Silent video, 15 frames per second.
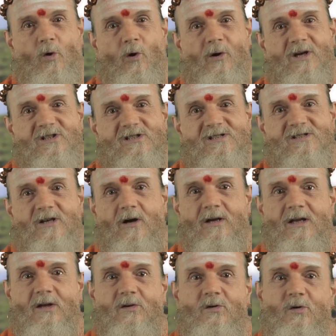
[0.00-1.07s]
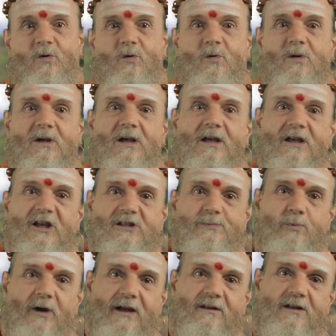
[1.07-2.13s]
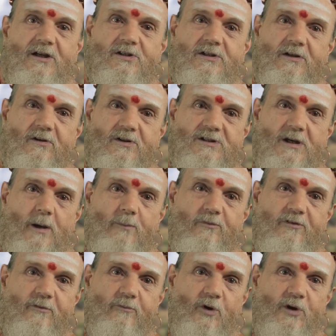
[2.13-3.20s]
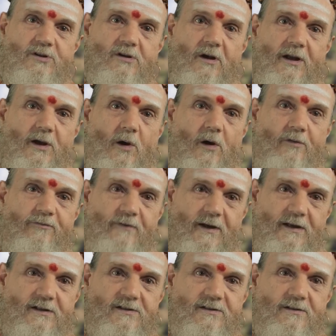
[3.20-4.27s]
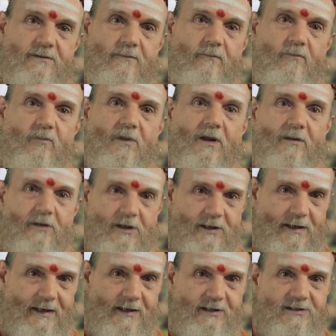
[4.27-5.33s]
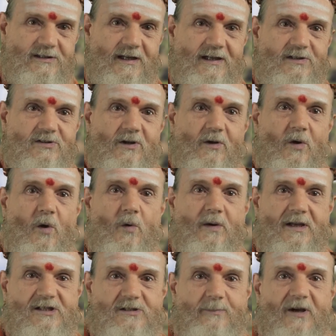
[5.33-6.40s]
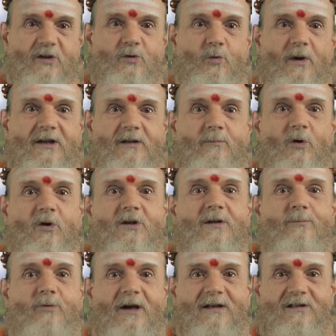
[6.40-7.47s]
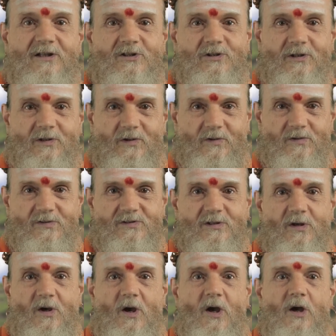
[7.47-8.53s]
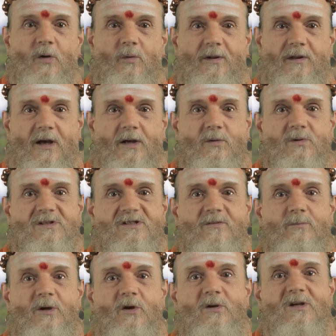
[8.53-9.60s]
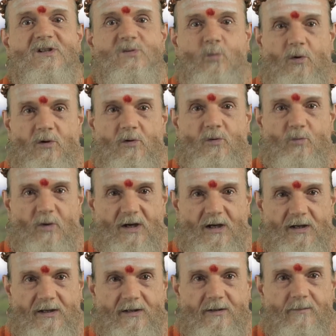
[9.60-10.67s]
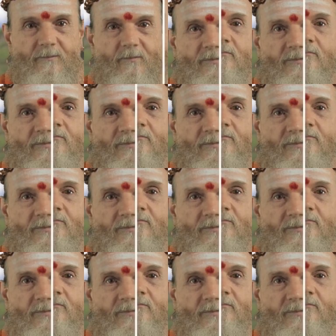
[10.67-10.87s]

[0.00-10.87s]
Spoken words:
origins are Hindu, its practitioners come from virtually all faiths. The United States alone has about 20 million practitioners, with hundreds of millions worldwide.